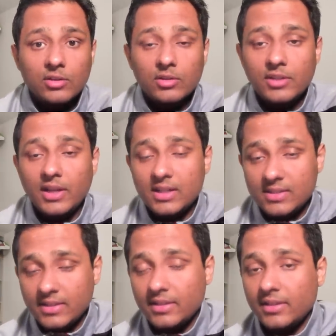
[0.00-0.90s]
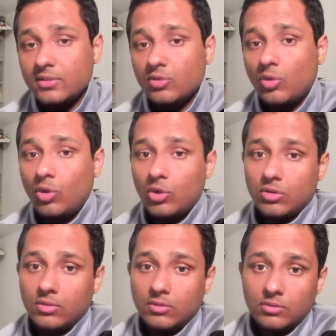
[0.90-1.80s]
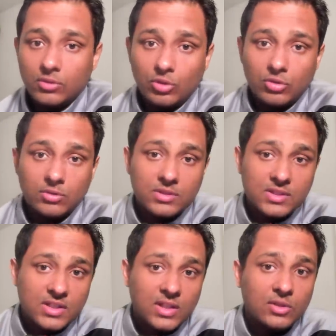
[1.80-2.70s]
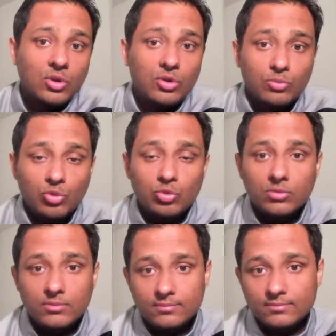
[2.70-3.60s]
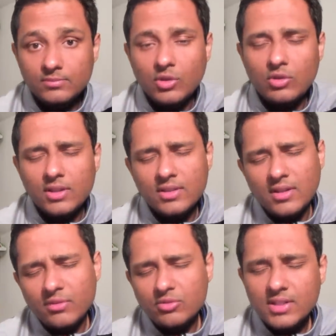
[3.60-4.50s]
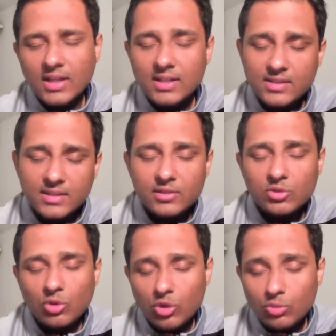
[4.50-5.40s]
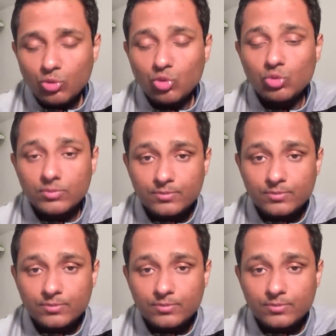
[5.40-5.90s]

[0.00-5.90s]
the ascendant or your sun or moon or rather i would say ascendant or moon